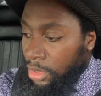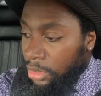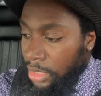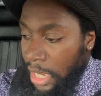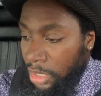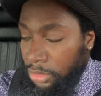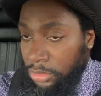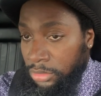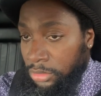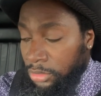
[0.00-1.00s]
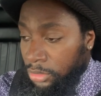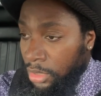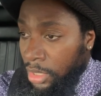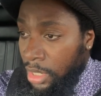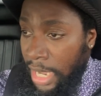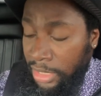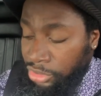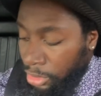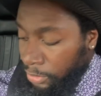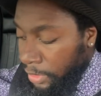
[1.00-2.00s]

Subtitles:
Now, I drove